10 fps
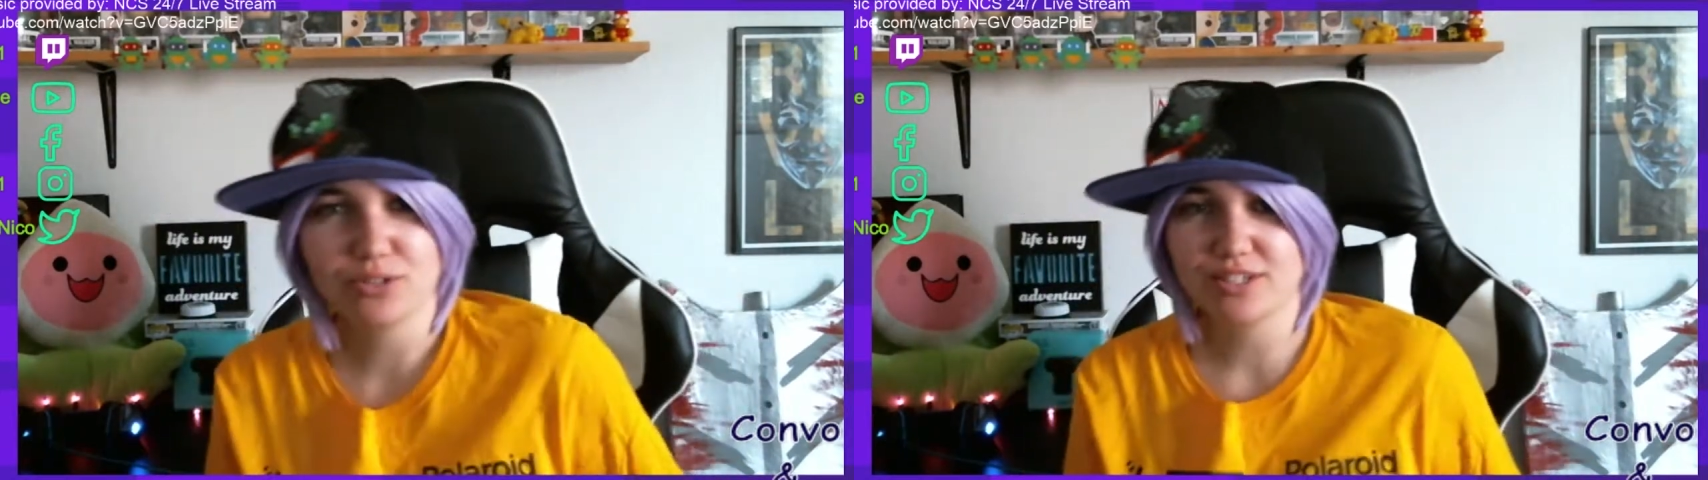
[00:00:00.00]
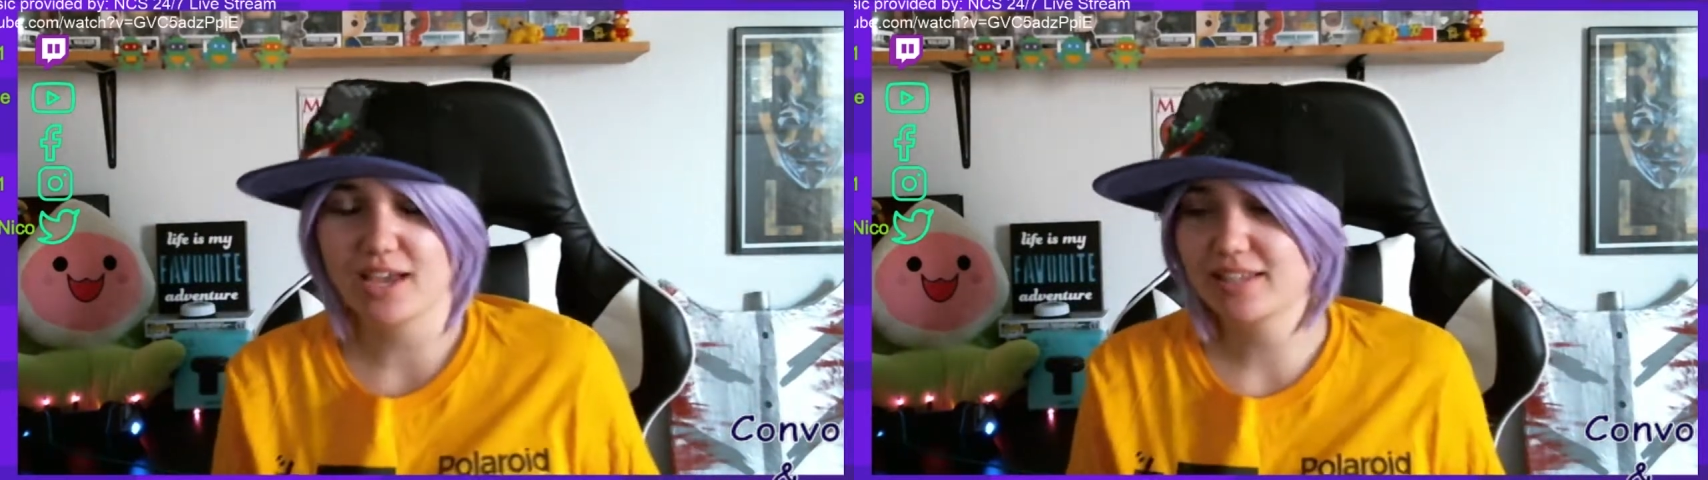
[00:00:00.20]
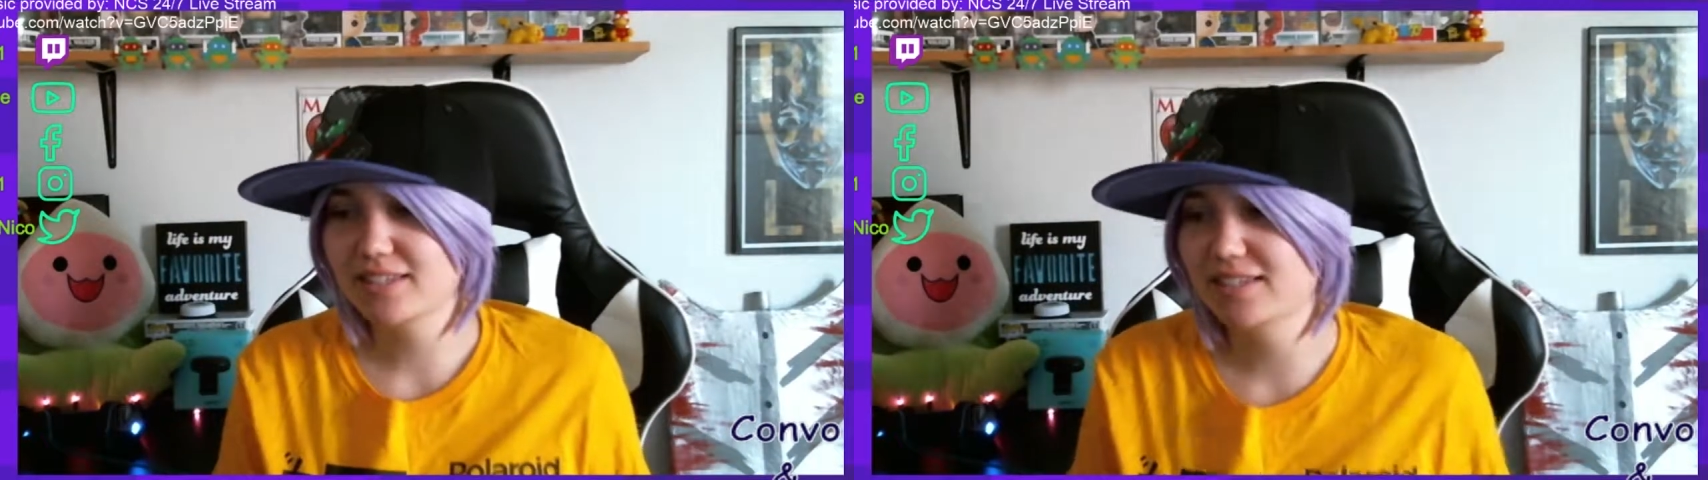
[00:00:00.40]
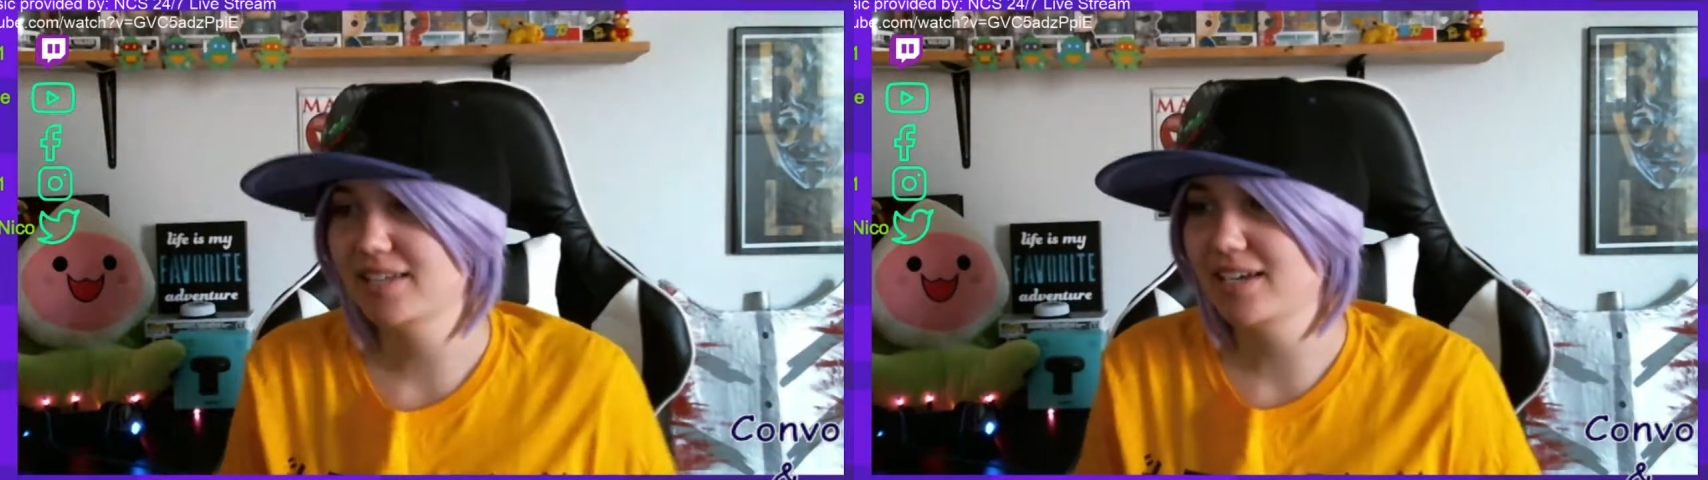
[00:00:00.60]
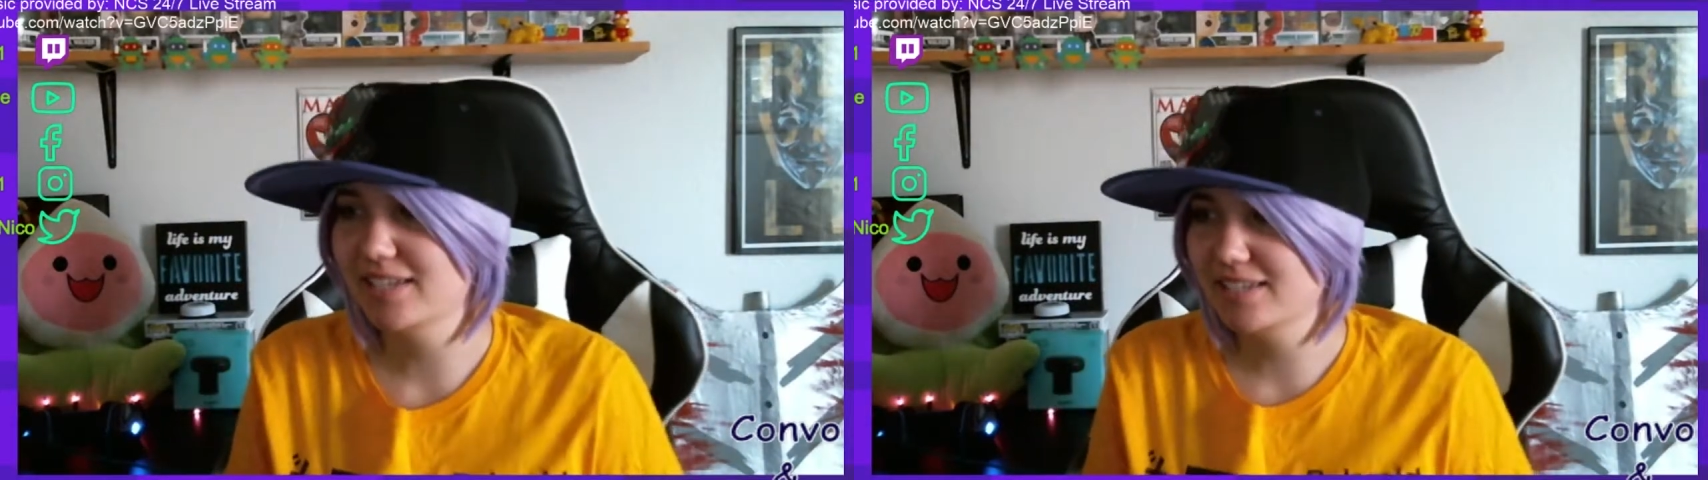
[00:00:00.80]
sense,
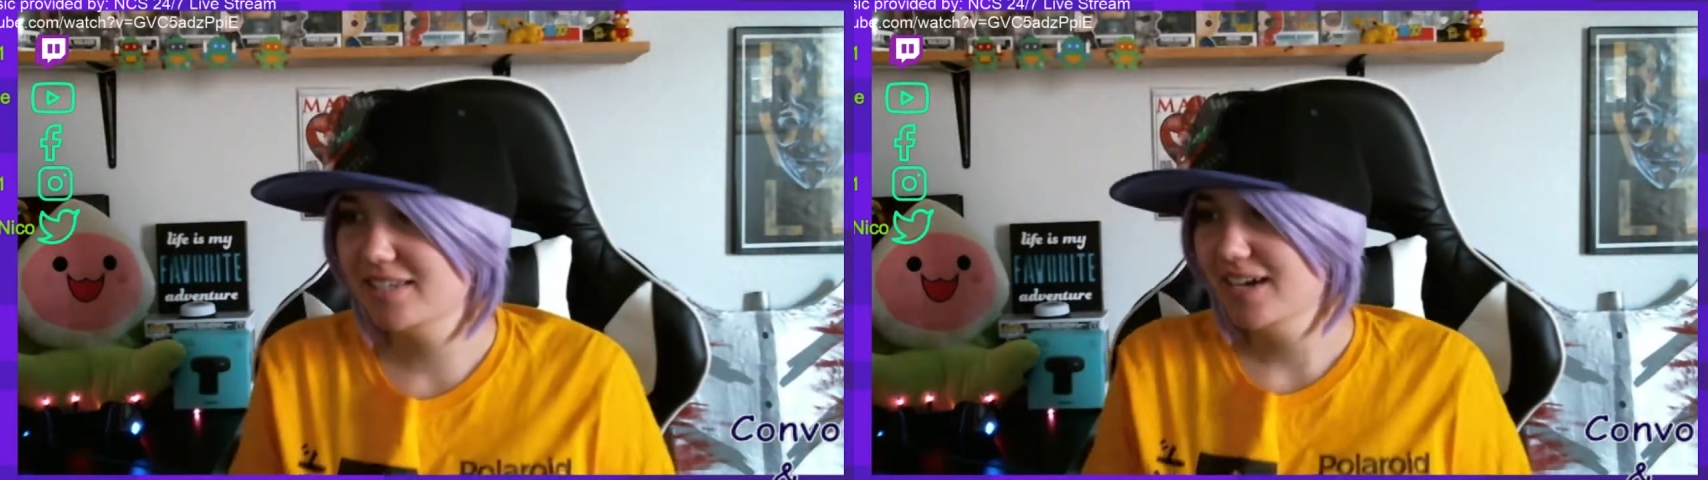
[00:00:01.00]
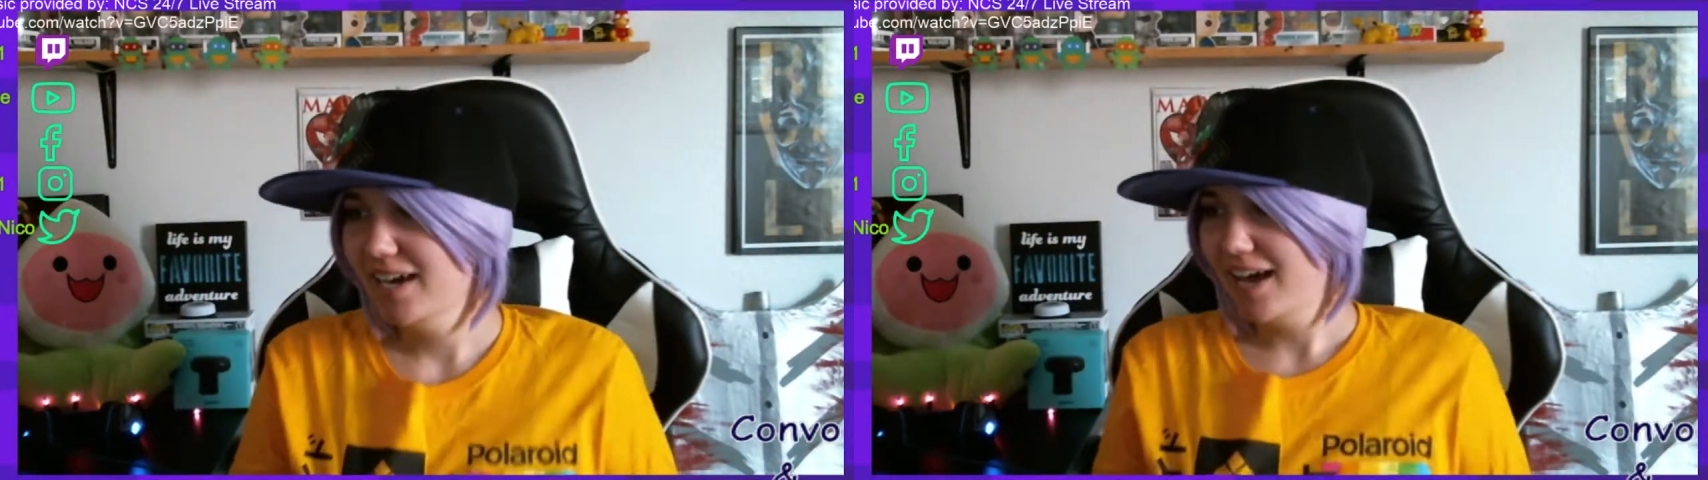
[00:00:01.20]
because